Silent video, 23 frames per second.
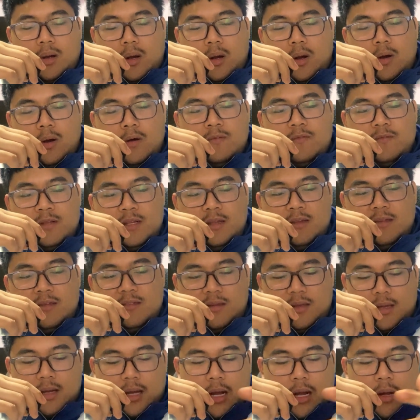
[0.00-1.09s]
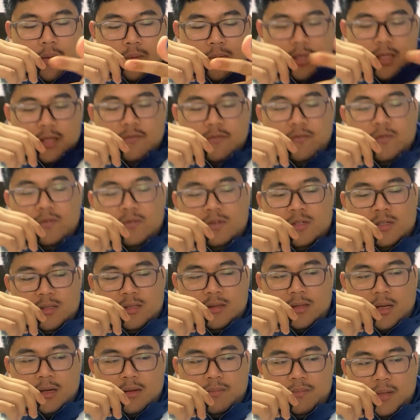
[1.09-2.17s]
of this our infusion
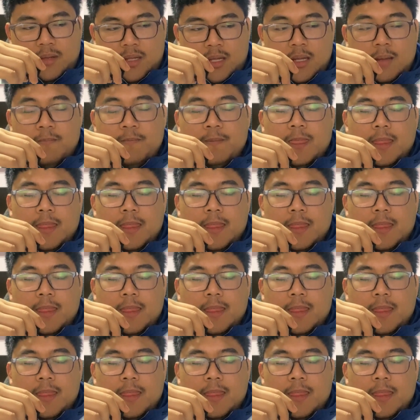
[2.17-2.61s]
therapy,